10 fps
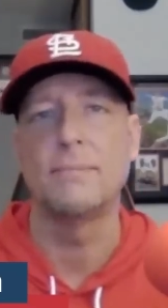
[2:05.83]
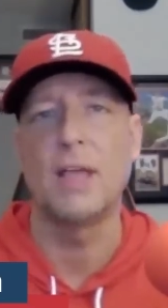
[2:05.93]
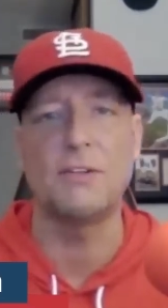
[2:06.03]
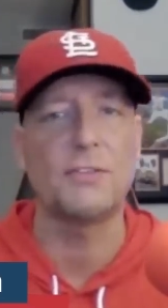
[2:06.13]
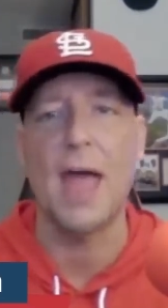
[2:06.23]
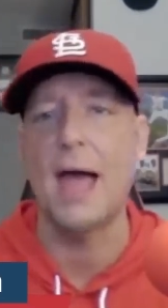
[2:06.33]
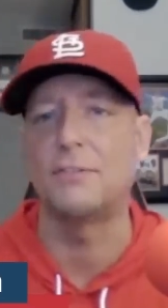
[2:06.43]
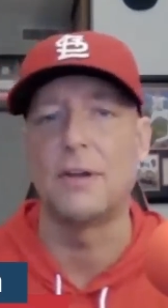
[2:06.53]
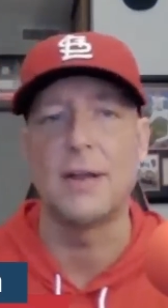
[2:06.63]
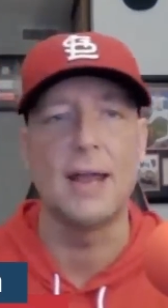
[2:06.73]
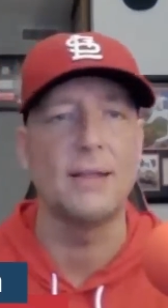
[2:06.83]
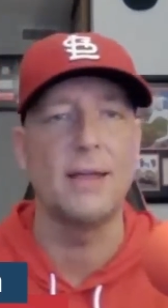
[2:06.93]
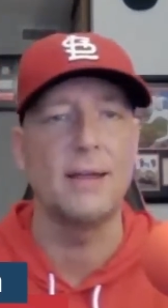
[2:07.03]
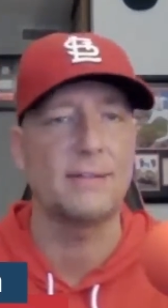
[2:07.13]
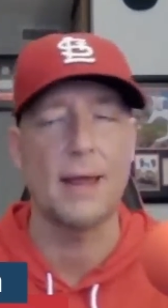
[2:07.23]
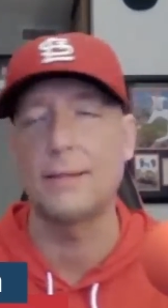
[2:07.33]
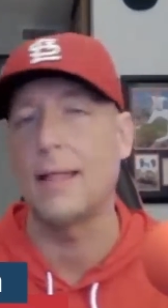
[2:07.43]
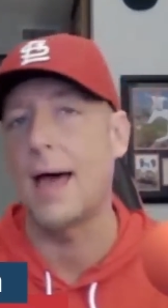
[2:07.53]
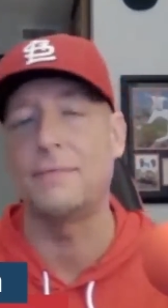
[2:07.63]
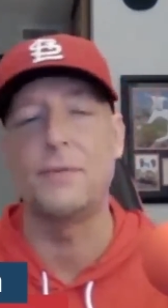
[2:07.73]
He just hasn't. And it, has got a lot